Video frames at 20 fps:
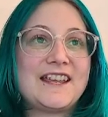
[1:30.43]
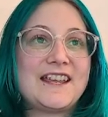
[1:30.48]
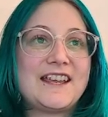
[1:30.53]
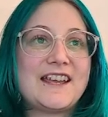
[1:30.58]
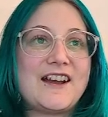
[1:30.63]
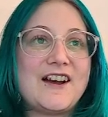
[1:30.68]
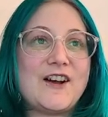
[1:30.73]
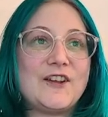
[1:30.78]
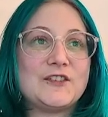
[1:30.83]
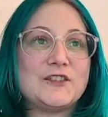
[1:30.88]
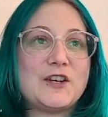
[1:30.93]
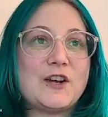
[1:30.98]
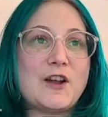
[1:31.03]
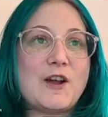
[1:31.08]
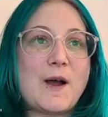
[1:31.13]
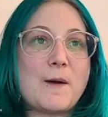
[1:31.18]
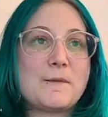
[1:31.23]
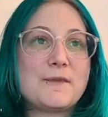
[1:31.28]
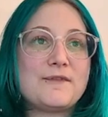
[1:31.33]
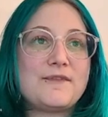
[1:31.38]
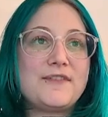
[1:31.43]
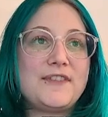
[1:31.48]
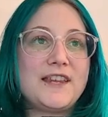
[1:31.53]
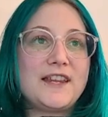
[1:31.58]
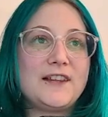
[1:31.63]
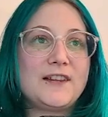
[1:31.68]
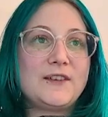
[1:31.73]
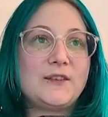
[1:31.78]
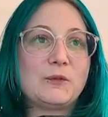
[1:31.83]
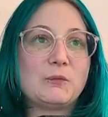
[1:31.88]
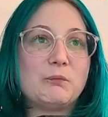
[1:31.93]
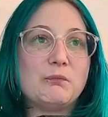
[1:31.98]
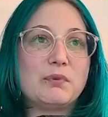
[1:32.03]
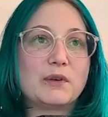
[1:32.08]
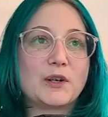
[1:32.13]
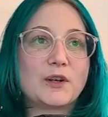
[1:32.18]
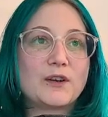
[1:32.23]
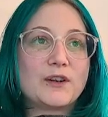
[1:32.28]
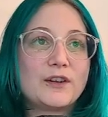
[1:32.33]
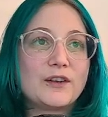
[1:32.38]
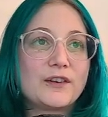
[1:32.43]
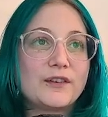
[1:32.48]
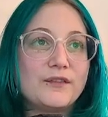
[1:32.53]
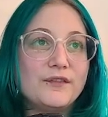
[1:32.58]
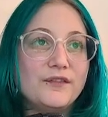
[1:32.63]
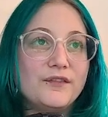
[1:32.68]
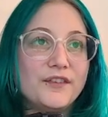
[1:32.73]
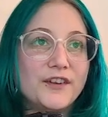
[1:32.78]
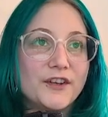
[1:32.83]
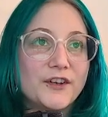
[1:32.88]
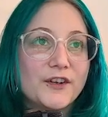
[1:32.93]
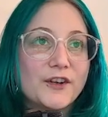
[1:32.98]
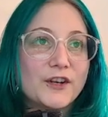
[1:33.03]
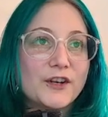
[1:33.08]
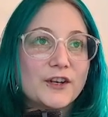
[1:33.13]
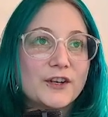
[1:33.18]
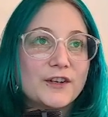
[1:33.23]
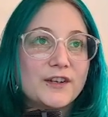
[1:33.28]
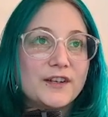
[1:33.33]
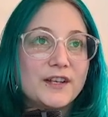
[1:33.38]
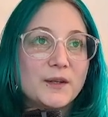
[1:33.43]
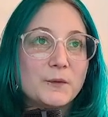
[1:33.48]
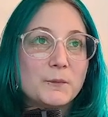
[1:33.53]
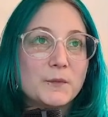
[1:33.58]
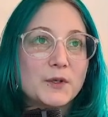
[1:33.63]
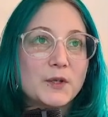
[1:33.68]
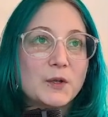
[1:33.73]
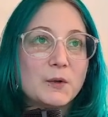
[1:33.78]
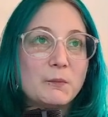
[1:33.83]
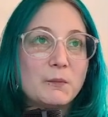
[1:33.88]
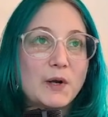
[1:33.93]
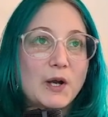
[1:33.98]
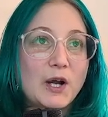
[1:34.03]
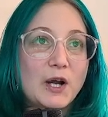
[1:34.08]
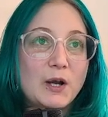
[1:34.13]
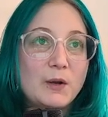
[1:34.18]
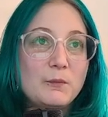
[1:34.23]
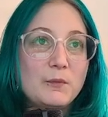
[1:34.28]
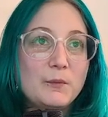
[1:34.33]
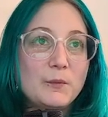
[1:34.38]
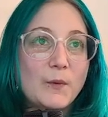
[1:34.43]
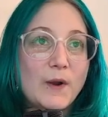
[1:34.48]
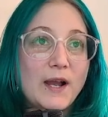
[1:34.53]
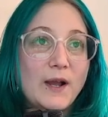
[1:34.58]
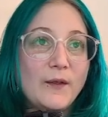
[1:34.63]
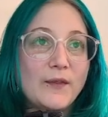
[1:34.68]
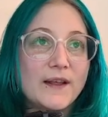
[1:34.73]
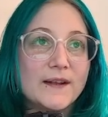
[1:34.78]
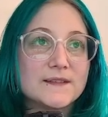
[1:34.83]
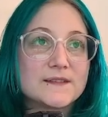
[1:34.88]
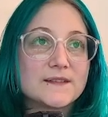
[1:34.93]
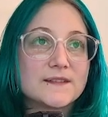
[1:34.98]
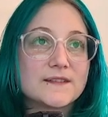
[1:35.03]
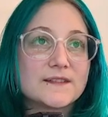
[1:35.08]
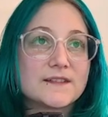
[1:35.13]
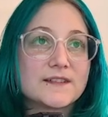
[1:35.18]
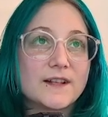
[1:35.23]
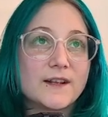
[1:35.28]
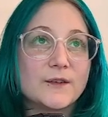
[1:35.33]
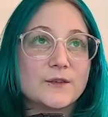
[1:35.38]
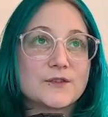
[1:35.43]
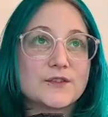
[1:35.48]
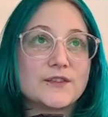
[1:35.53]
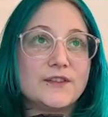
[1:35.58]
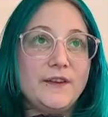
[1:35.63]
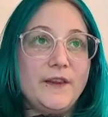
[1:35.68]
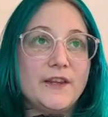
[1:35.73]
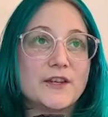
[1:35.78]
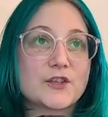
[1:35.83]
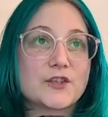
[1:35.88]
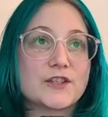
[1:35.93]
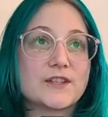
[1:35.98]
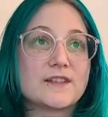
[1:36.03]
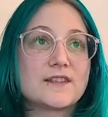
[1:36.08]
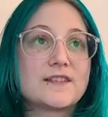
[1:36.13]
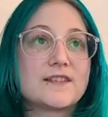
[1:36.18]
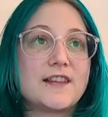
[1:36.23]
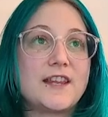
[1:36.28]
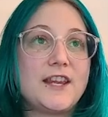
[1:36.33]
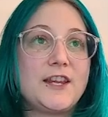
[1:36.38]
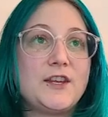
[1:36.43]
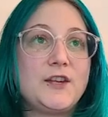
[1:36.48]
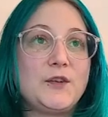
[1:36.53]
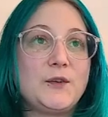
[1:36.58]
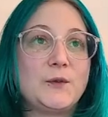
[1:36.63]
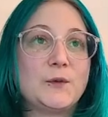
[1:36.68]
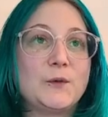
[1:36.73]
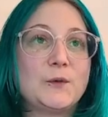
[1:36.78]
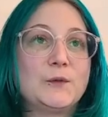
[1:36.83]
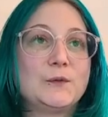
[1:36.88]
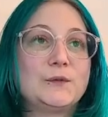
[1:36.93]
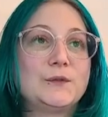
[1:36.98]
on top of things, burnt vinegar dipped kebab. Wow, that sounds delicious. Thank you.